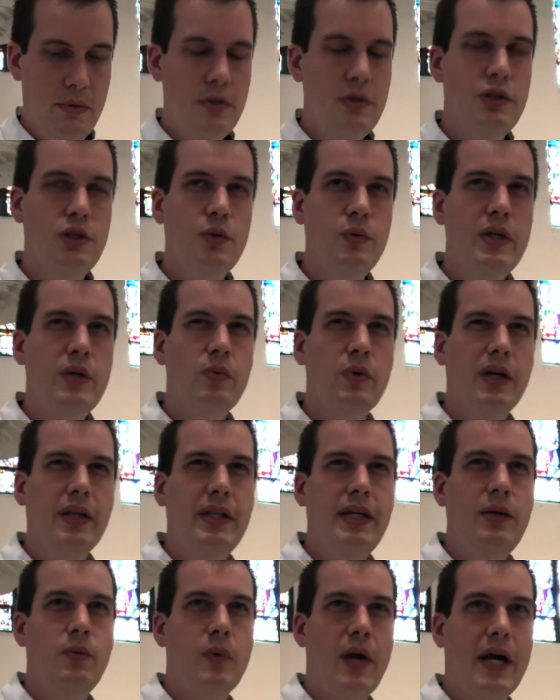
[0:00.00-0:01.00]
Do we
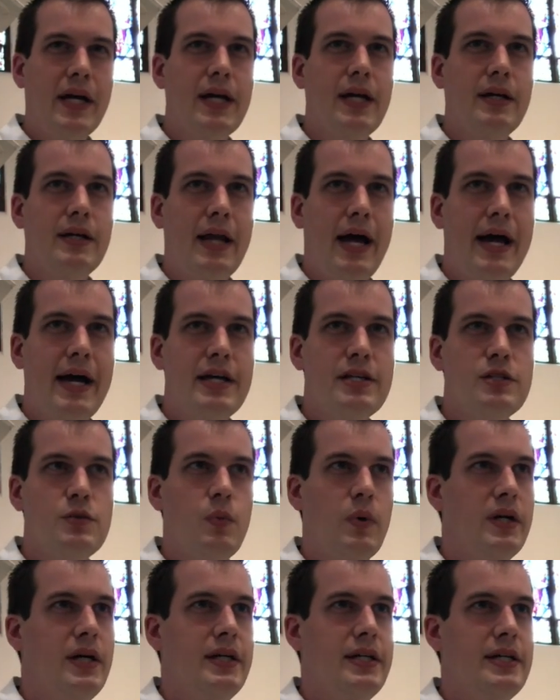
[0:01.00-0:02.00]
really recognize
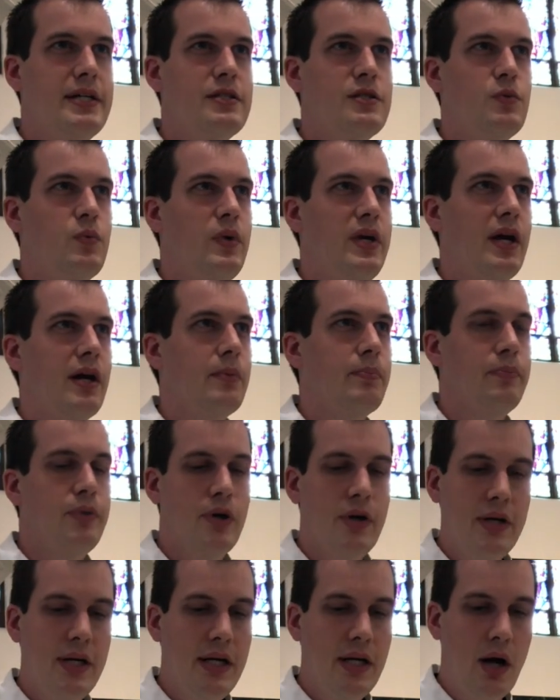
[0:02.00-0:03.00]
what it is we are
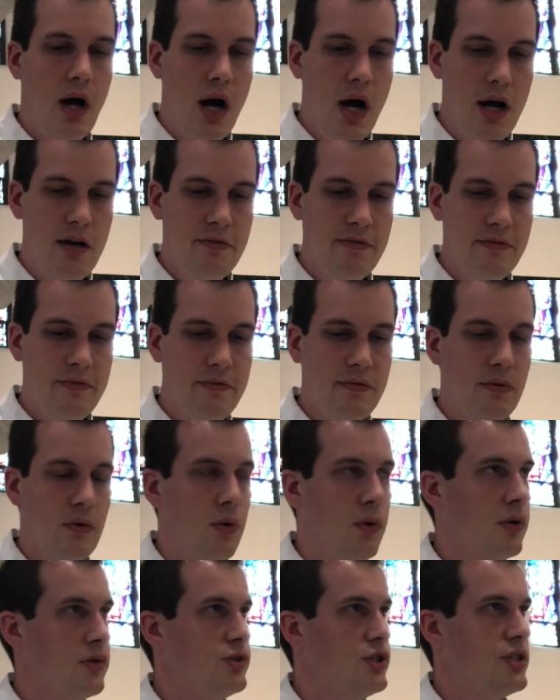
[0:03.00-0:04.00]
putting off
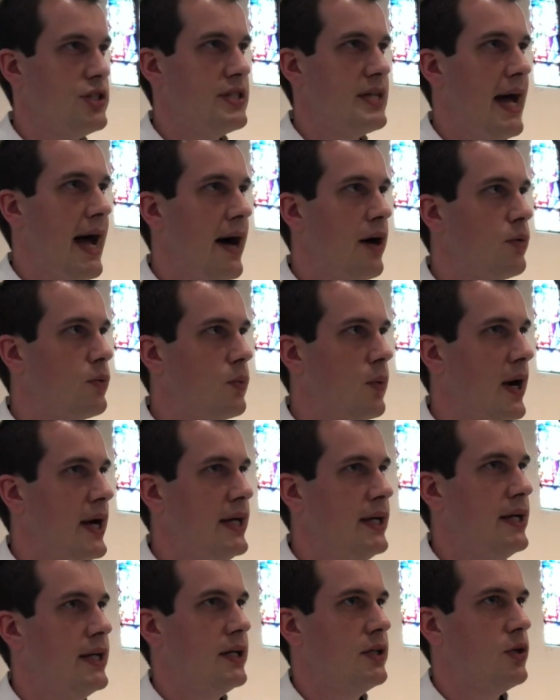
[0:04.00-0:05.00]
or just outright
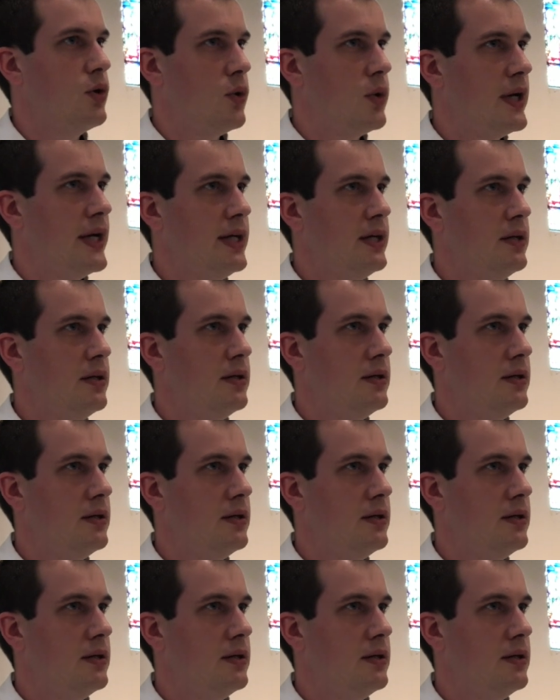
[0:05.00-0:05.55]
ignoring?